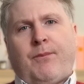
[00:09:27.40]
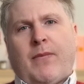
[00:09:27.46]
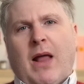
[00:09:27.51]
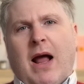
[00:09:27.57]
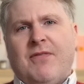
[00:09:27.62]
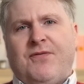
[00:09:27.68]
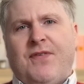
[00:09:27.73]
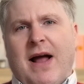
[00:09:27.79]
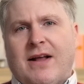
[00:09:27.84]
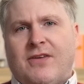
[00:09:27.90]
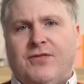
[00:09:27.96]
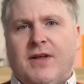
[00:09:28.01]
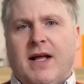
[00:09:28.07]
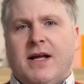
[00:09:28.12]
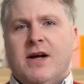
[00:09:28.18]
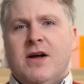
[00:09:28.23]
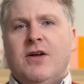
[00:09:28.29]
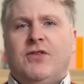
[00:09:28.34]

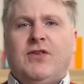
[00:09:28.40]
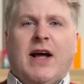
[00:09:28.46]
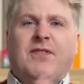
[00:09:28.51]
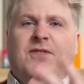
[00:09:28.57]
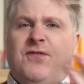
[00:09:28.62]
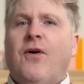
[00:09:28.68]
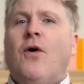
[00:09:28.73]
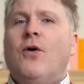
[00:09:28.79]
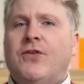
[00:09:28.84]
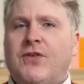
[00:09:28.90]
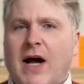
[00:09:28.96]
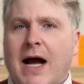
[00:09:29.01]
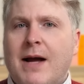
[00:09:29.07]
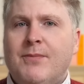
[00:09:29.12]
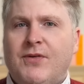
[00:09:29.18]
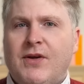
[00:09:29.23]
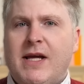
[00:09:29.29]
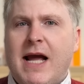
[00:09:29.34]
effectively, say 4
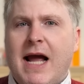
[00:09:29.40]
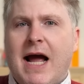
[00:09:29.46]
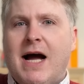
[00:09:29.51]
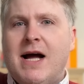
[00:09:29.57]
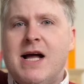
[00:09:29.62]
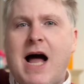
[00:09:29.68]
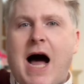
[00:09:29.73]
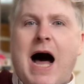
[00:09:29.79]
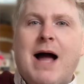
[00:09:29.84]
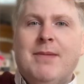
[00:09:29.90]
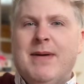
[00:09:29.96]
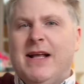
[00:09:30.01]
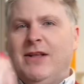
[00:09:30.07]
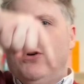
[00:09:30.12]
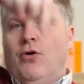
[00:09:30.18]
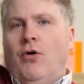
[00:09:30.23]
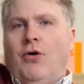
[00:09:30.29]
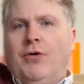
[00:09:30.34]
times a year, I'm
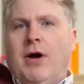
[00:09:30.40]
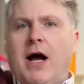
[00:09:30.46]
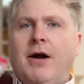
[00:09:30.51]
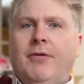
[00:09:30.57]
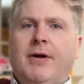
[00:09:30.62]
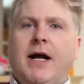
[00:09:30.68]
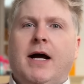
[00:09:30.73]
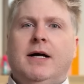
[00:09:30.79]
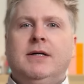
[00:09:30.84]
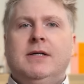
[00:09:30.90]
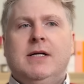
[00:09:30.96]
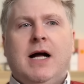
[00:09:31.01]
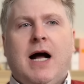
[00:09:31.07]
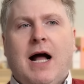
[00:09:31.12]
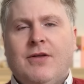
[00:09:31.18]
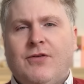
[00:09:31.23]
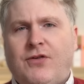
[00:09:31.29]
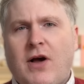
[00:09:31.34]
in your area.
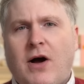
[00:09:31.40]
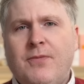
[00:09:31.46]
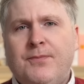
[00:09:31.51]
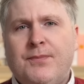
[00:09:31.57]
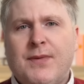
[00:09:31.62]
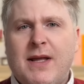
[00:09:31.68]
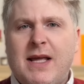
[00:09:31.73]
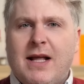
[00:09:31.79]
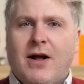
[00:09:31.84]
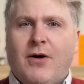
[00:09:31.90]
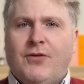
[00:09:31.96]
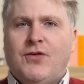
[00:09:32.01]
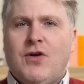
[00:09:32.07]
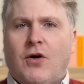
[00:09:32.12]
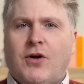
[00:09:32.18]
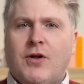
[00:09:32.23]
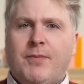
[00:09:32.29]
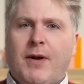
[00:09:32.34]
And so, it's
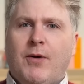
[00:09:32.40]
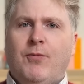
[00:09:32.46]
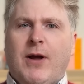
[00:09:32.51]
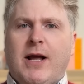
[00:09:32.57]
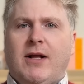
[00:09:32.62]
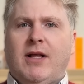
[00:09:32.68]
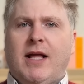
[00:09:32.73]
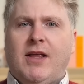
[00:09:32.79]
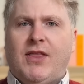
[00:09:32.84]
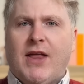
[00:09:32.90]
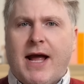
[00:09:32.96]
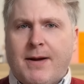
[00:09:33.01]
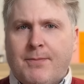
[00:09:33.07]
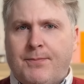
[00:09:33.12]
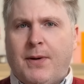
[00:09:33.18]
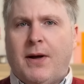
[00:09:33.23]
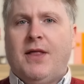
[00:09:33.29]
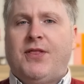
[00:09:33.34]
not going to be a weekly
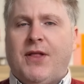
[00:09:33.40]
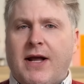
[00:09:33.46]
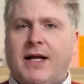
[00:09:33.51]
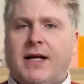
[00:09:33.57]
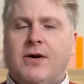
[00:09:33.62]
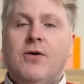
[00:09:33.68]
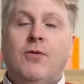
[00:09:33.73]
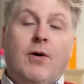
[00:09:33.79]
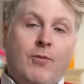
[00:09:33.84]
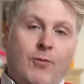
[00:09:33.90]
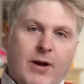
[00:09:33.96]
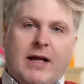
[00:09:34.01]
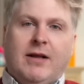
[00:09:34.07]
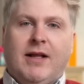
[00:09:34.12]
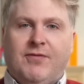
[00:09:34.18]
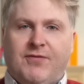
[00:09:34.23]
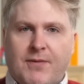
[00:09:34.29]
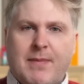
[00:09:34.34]
thing, but I think, well,
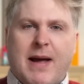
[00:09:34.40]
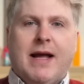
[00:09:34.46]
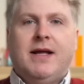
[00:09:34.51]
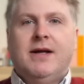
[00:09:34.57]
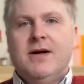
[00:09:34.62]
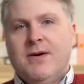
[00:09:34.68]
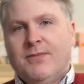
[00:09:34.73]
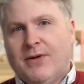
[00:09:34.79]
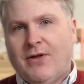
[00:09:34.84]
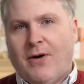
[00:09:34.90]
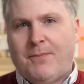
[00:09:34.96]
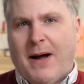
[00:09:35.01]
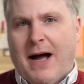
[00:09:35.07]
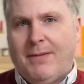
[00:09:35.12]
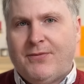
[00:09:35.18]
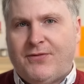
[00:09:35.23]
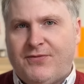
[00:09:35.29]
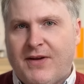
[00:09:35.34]
weekly for me, but not
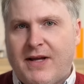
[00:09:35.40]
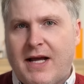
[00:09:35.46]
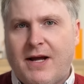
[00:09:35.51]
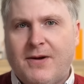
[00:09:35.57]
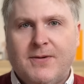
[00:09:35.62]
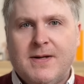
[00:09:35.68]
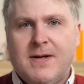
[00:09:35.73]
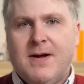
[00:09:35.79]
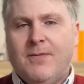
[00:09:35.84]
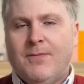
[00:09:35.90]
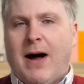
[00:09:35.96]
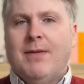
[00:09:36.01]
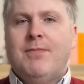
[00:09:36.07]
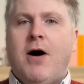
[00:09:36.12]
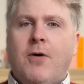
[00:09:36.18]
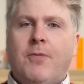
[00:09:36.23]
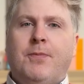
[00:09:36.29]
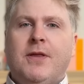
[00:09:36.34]
perhaps for you.
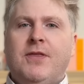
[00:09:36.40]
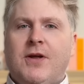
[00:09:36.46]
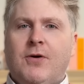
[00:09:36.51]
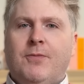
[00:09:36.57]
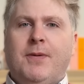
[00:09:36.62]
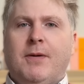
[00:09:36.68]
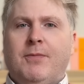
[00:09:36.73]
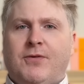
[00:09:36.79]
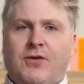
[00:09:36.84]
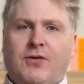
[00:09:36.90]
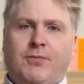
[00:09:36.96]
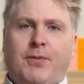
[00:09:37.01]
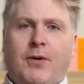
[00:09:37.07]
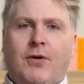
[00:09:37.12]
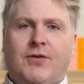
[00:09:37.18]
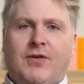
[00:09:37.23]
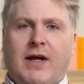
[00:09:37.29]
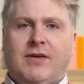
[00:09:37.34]
I'm hoping that you'll be able to
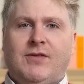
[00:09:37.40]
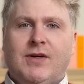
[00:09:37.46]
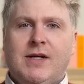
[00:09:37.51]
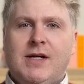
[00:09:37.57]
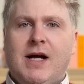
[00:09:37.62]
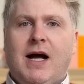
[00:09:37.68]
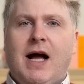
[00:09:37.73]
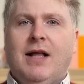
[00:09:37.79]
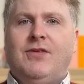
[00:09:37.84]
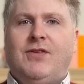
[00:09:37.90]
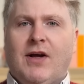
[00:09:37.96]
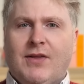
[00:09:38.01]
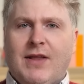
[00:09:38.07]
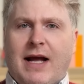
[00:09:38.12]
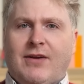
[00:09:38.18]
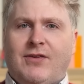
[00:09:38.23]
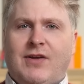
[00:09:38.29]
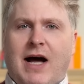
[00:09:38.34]
support it. Until
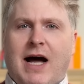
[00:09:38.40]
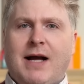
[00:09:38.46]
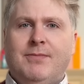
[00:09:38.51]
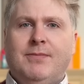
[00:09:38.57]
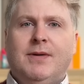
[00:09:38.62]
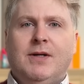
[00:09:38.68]
next time,